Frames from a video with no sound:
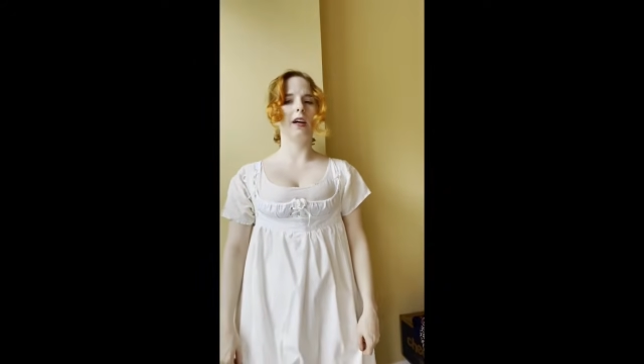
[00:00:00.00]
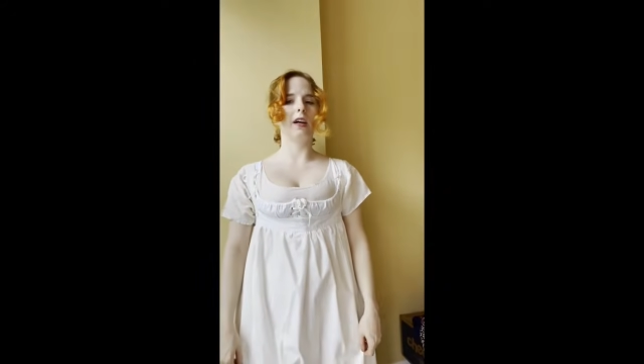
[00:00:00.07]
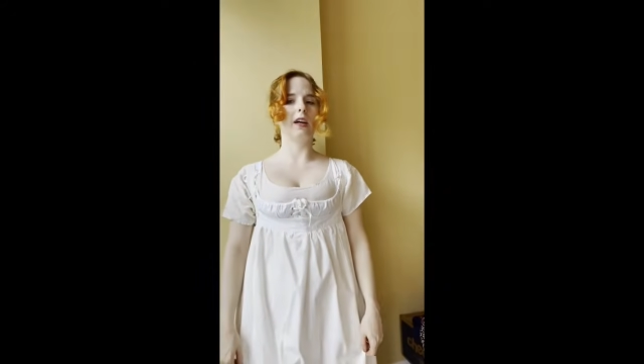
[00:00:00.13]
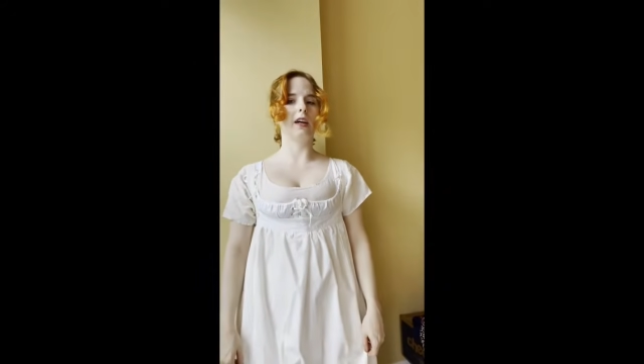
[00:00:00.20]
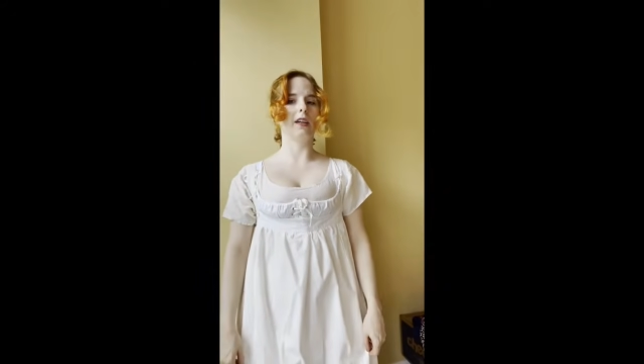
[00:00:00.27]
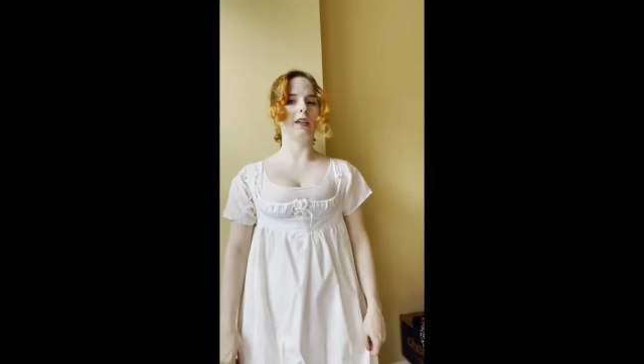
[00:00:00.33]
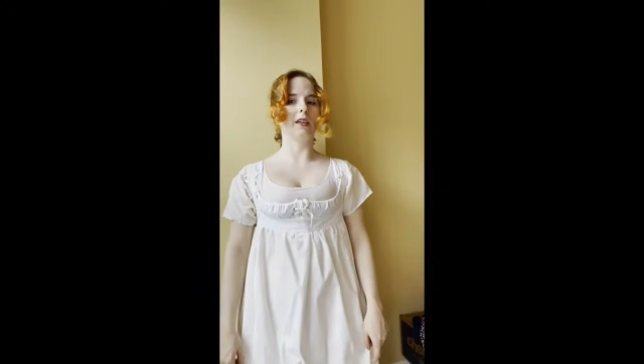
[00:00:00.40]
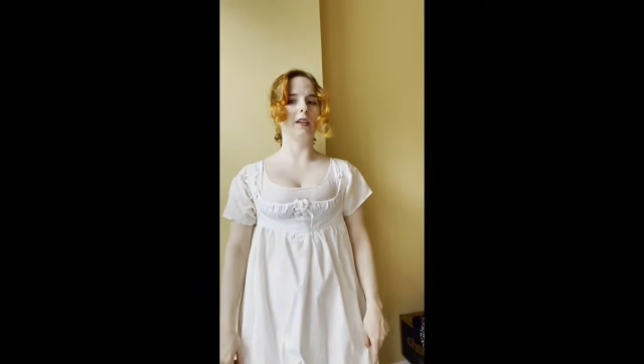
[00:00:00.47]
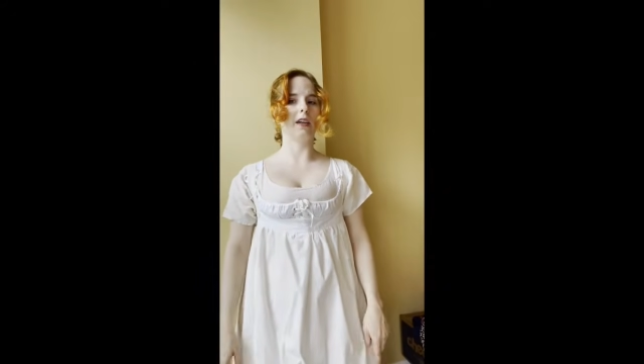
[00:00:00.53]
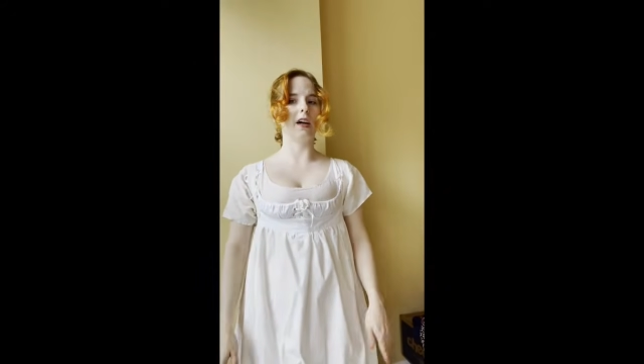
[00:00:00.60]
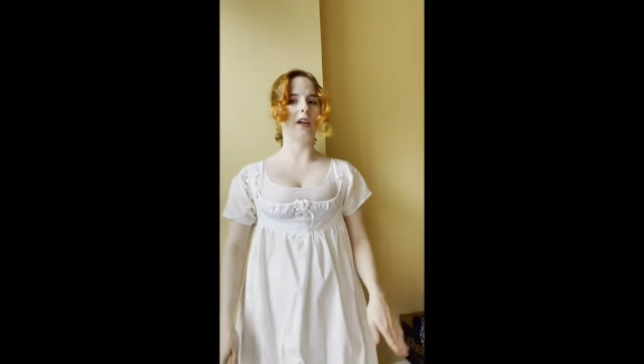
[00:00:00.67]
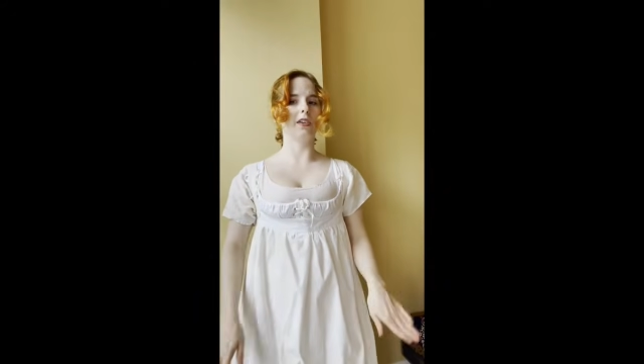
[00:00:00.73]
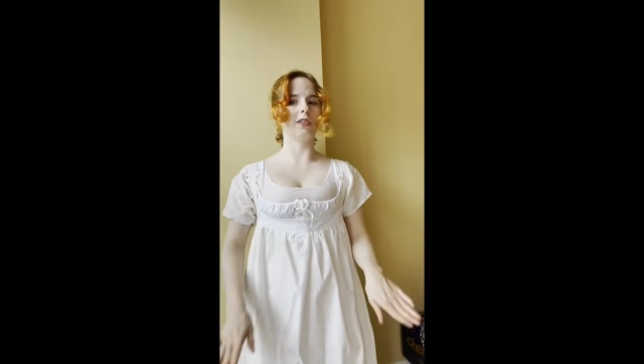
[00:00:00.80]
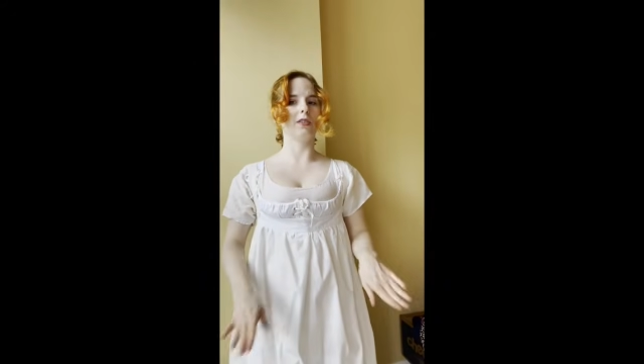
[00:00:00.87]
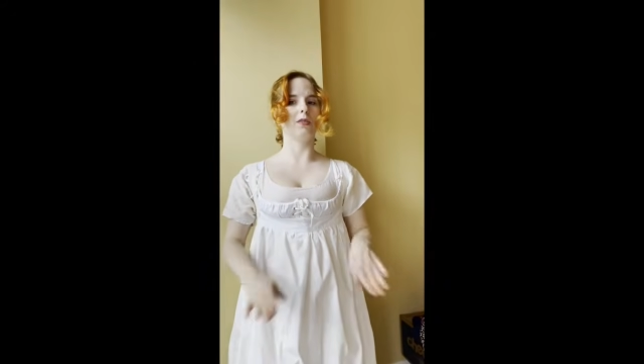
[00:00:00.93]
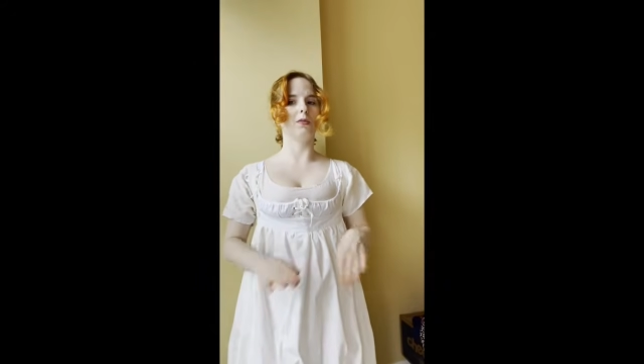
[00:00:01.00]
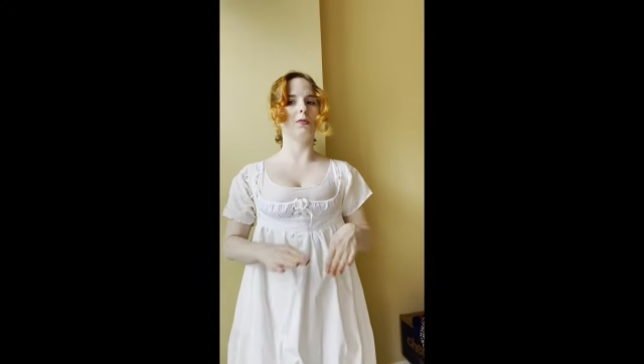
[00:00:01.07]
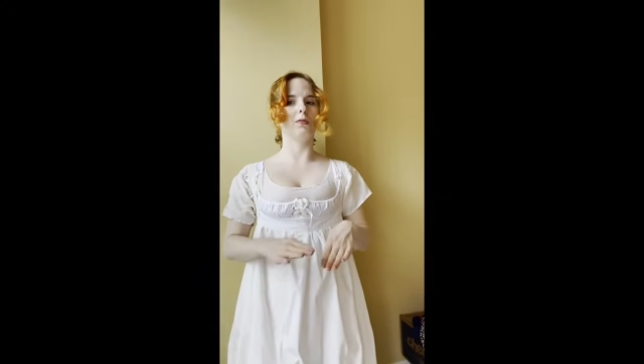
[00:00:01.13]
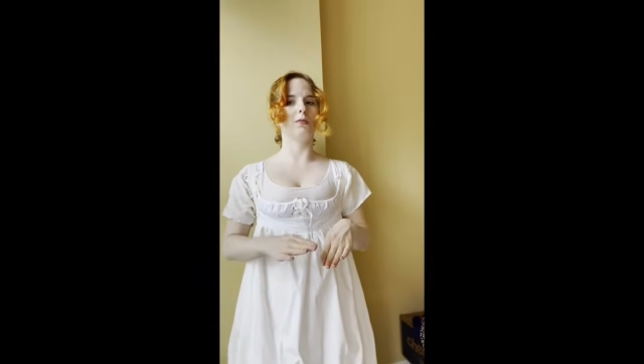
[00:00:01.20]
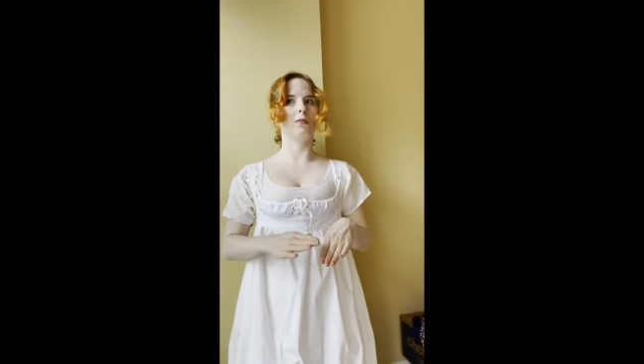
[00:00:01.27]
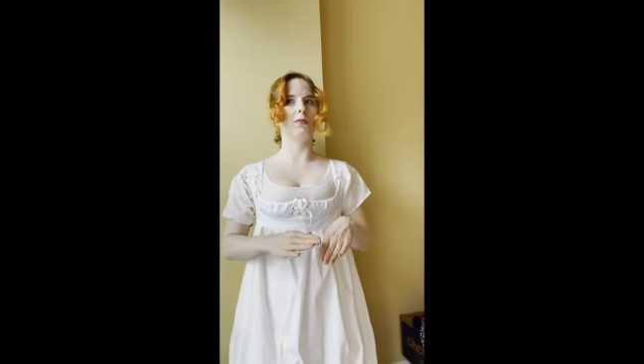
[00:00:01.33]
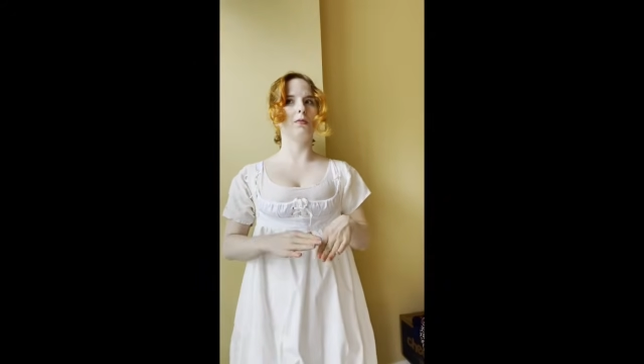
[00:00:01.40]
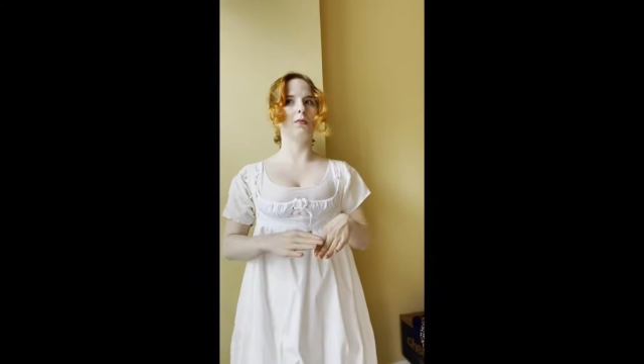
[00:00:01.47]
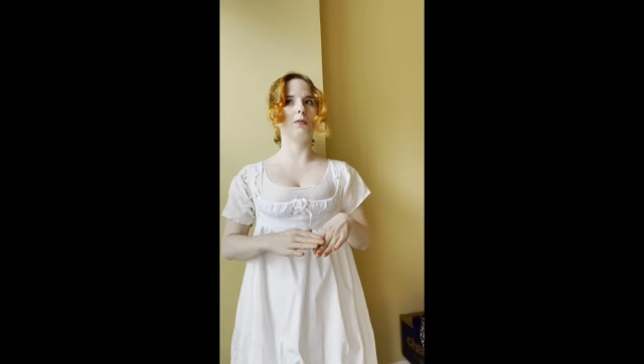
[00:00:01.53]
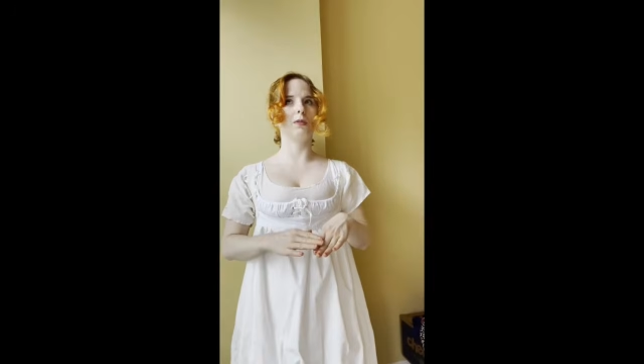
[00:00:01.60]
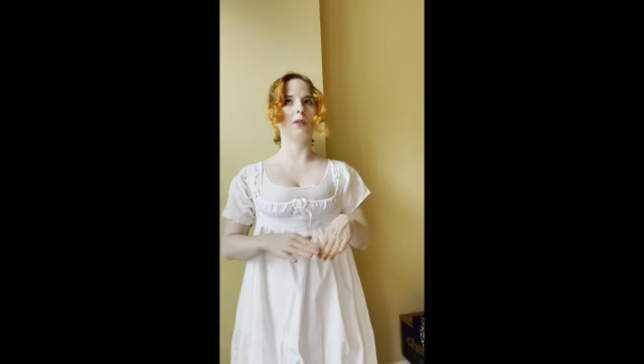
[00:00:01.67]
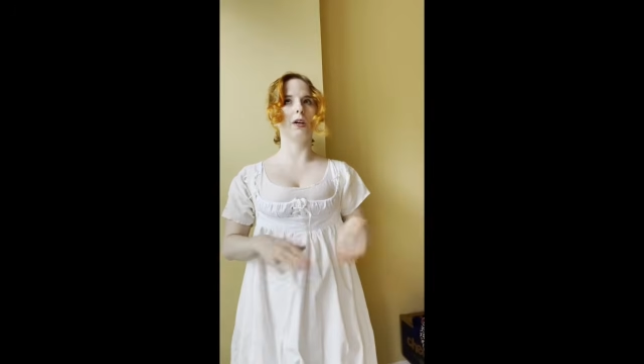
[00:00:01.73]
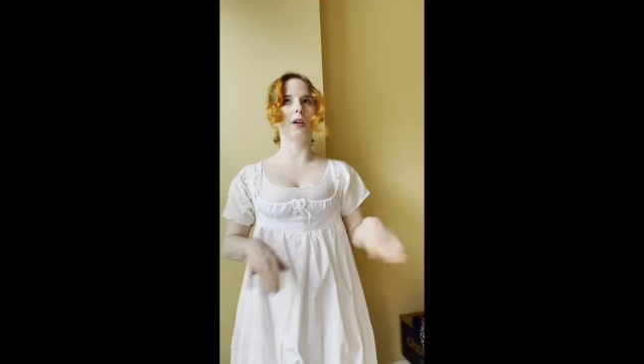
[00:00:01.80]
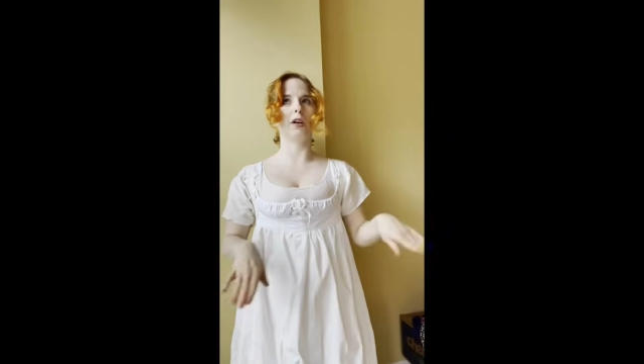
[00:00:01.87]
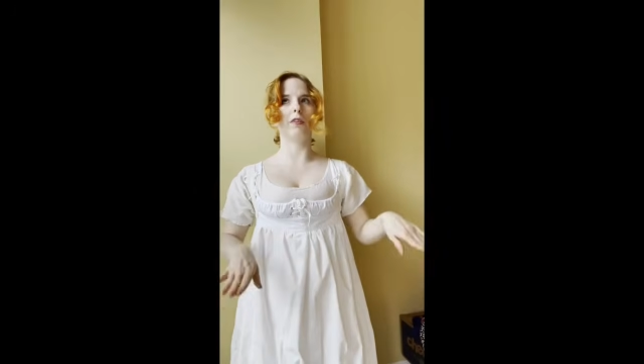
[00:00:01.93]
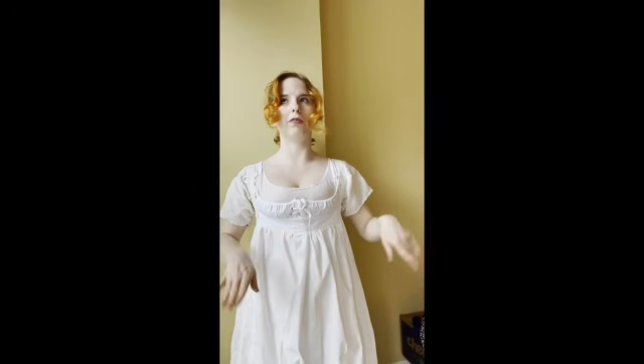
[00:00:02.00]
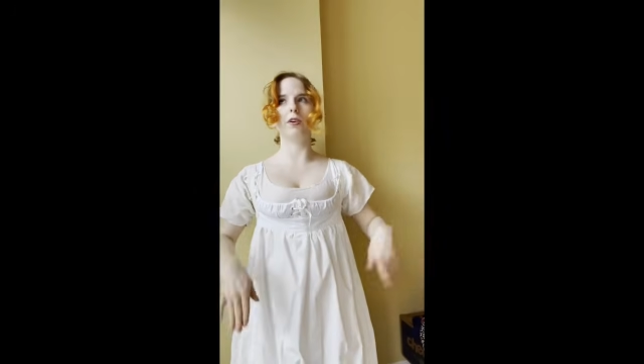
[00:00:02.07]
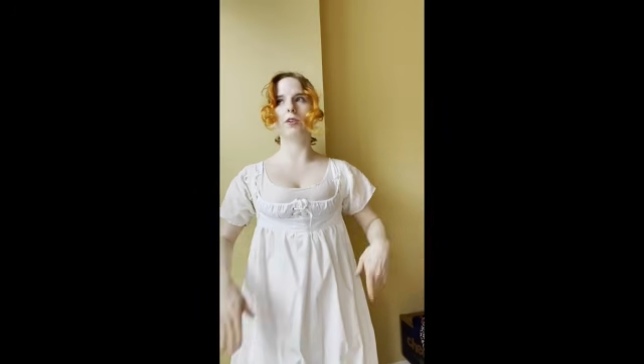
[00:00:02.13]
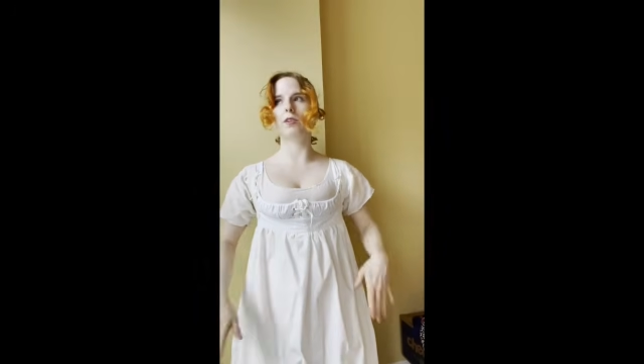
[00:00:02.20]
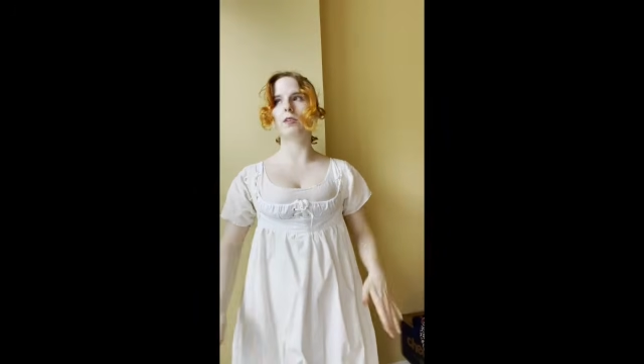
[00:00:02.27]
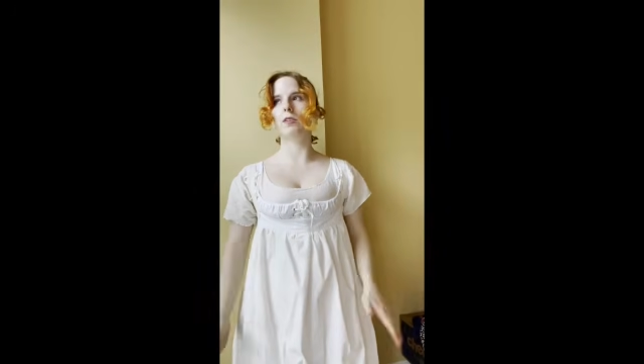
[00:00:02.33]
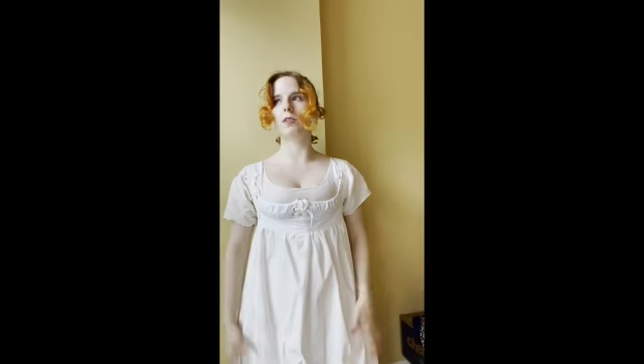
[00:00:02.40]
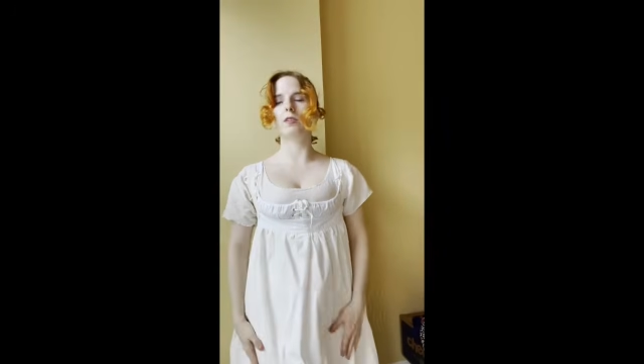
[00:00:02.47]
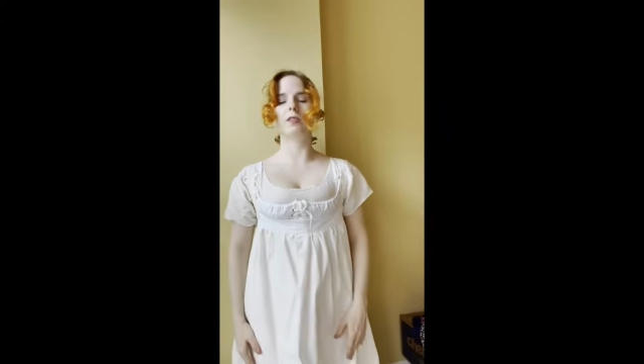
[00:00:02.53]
And I also cut off all the